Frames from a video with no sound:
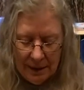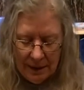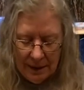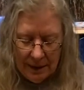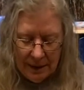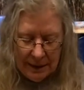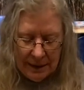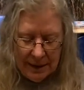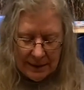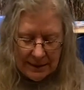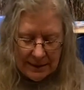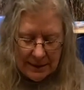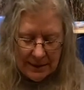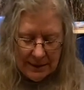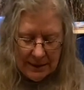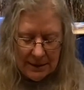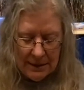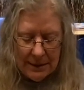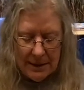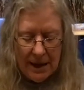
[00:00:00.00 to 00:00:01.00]
Let's
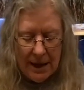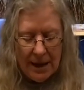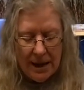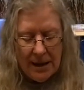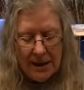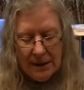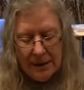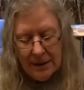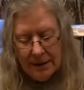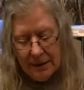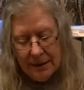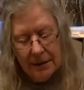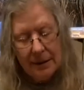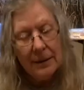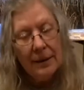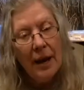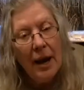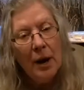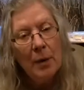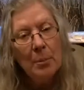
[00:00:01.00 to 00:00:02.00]
take
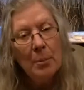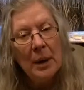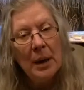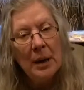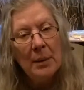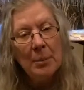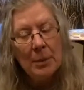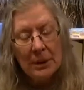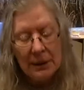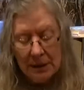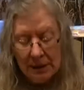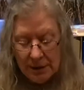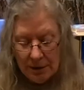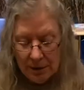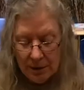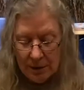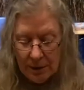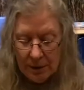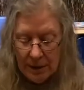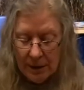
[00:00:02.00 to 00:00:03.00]
our pipe
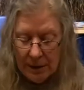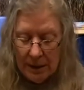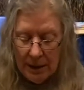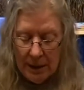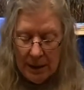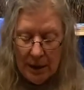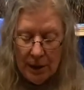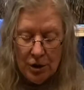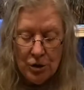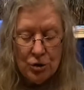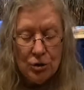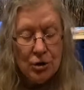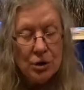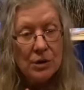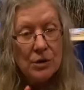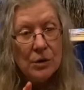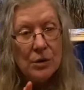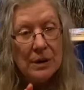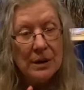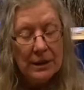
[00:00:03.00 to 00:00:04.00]
cleaner, and you're
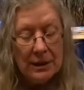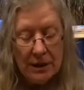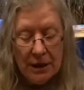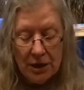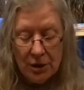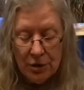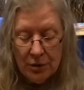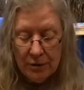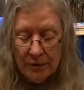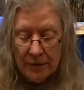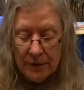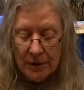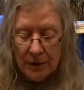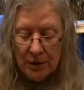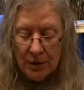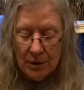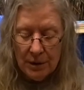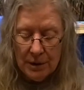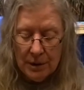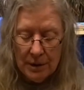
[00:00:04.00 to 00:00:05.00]
just going to take your
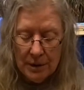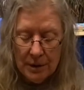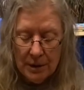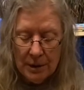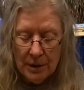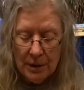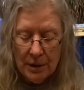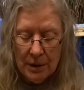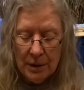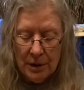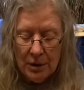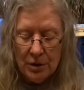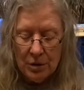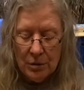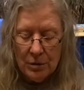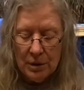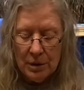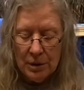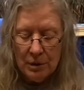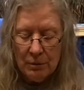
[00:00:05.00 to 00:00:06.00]
finger and you're
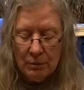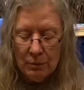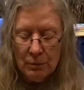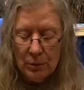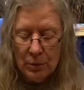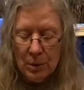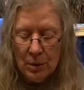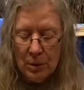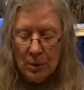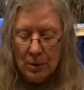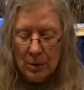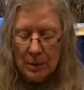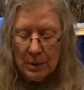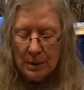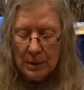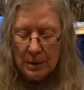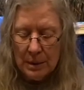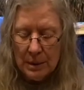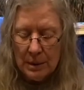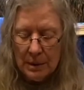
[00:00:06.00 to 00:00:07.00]
going to roll
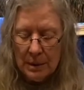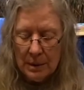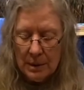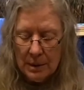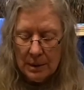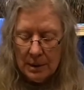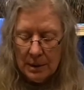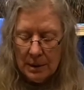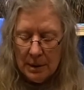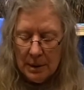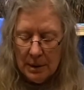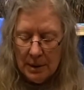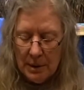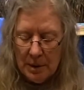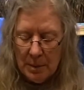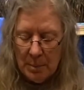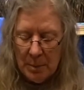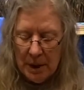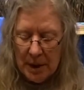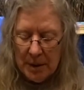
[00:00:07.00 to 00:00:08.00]
the
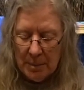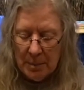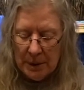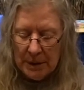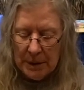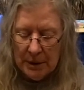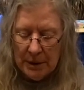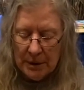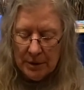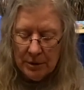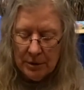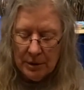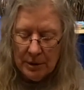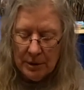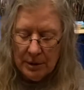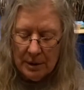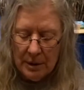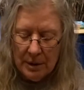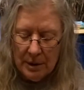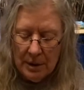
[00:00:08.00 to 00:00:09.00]
pipe cleaner
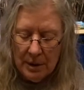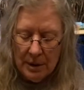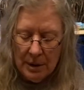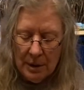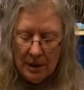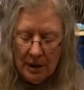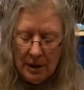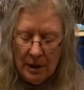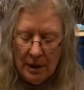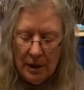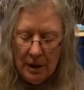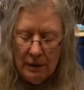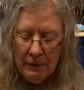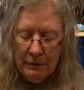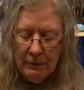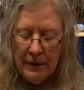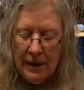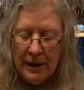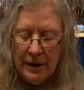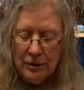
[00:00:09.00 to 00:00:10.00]

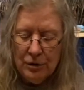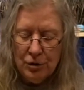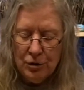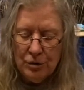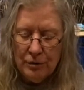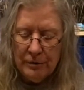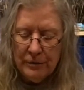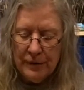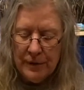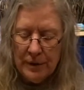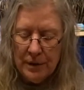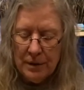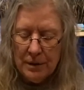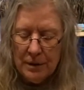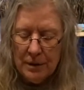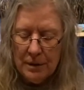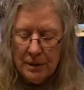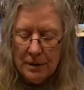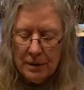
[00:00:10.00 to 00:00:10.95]
around your finger